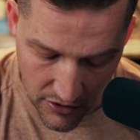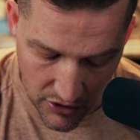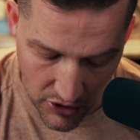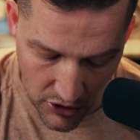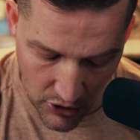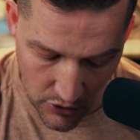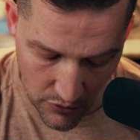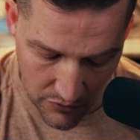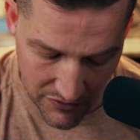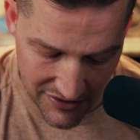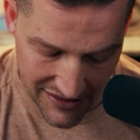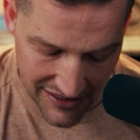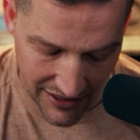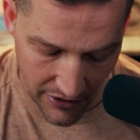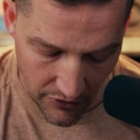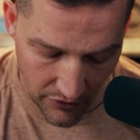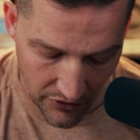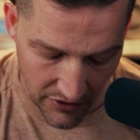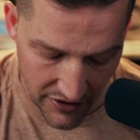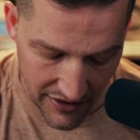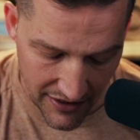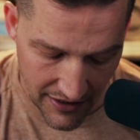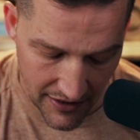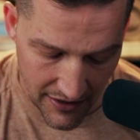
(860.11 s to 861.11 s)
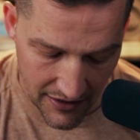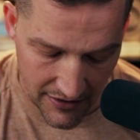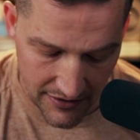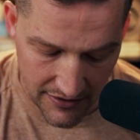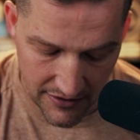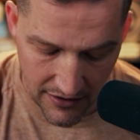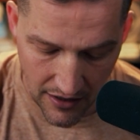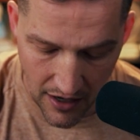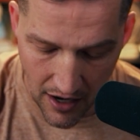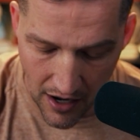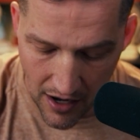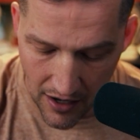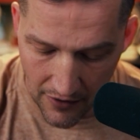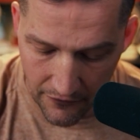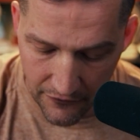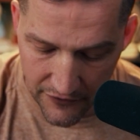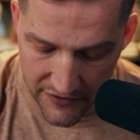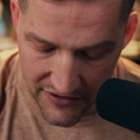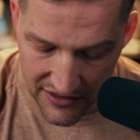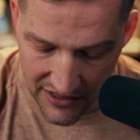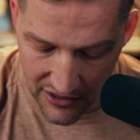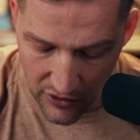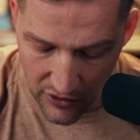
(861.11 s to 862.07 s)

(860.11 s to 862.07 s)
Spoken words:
utilities, office